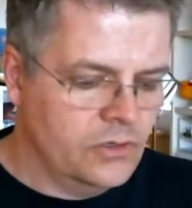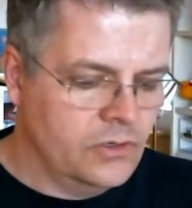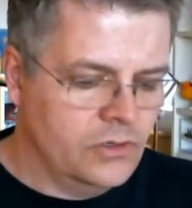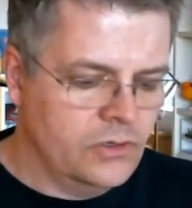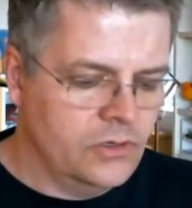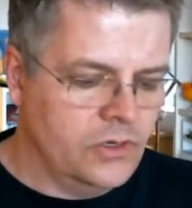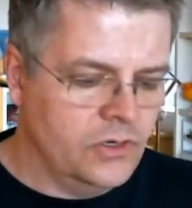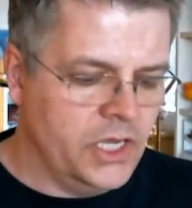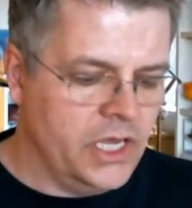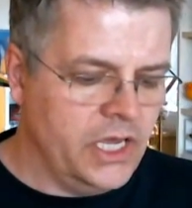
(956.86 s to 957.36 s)

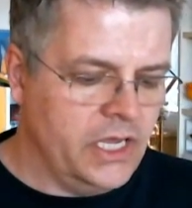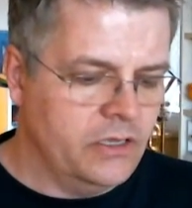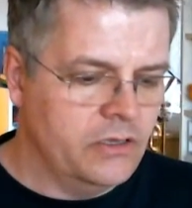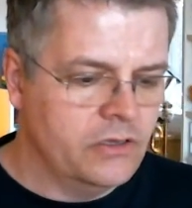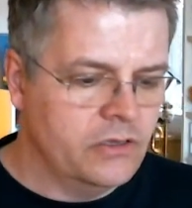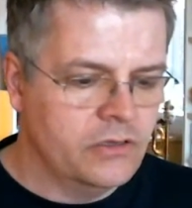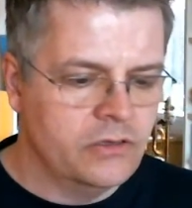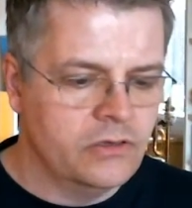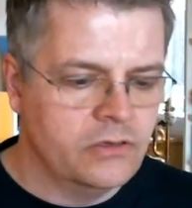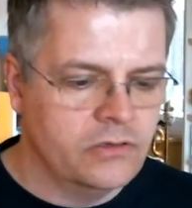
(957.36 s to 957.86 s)
Okay,
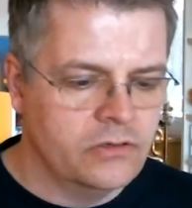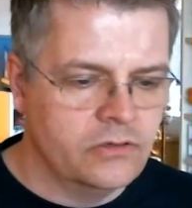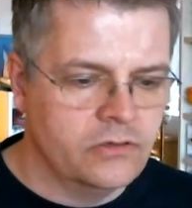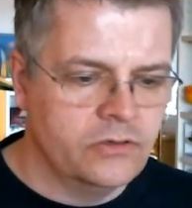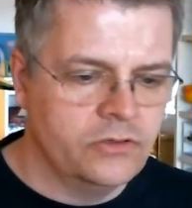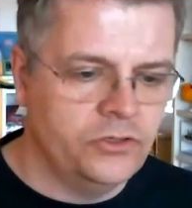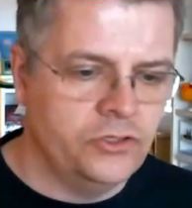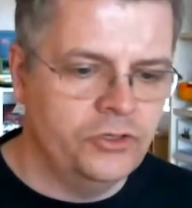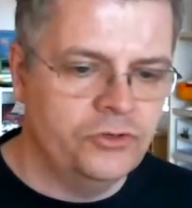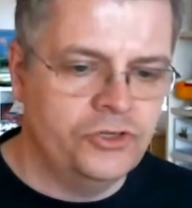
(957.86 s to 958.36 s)

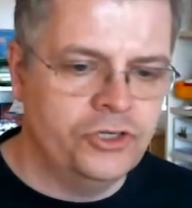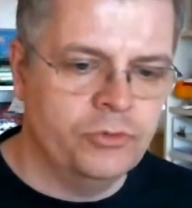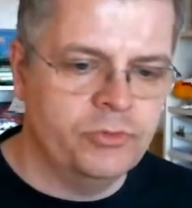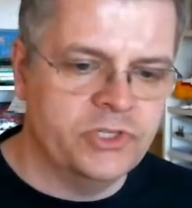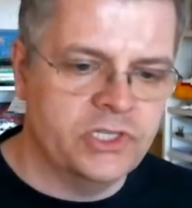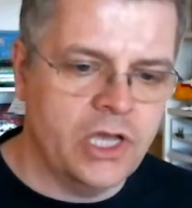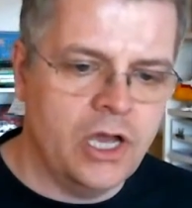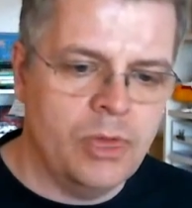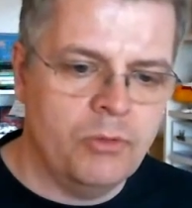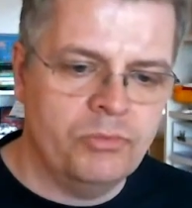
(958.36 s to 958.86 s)
YouTube is
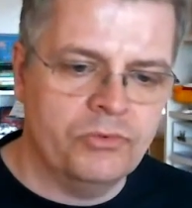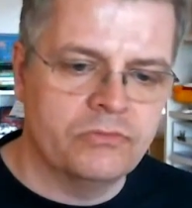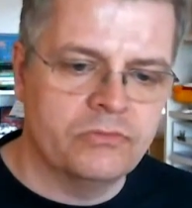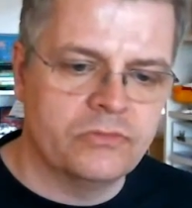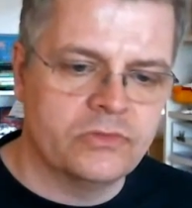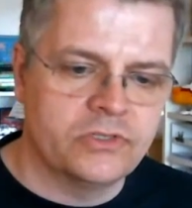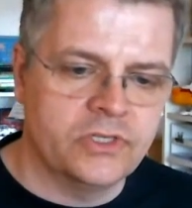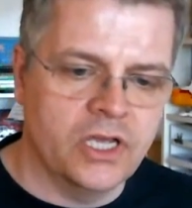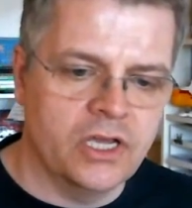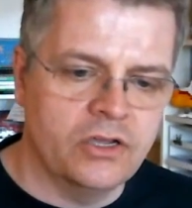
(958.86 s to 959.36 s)
up,
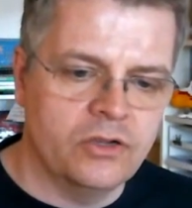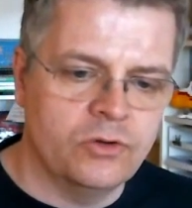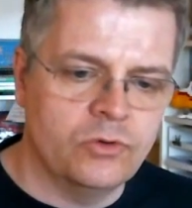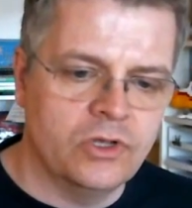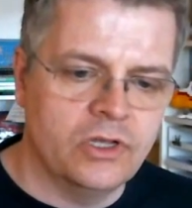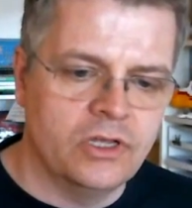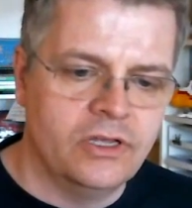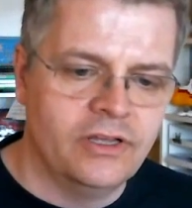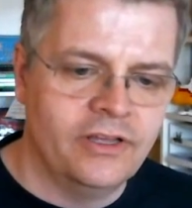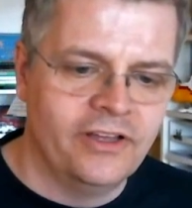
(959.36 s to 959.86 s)
so
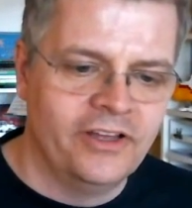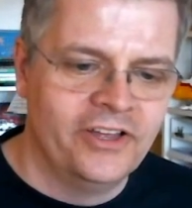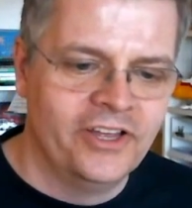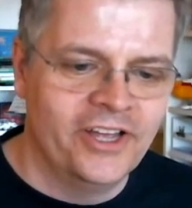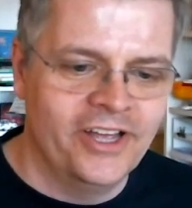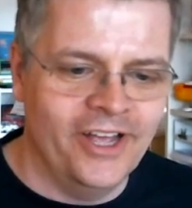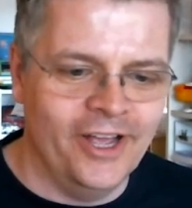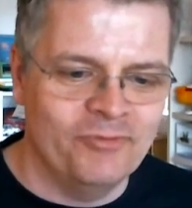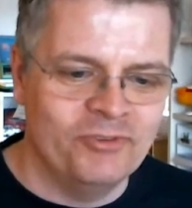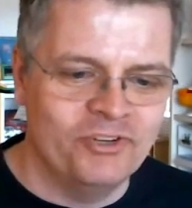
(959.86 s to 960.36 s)

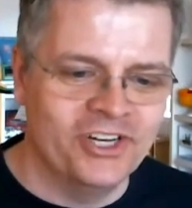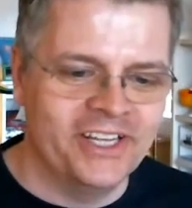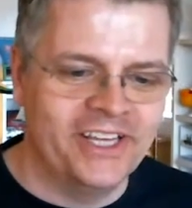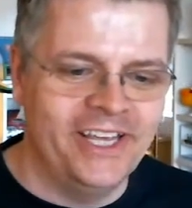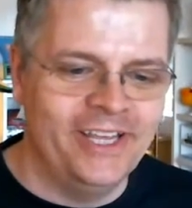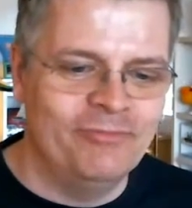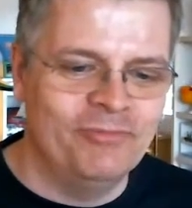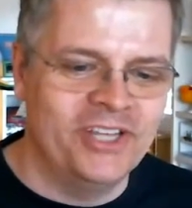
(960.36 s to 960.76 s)
I'm going to keep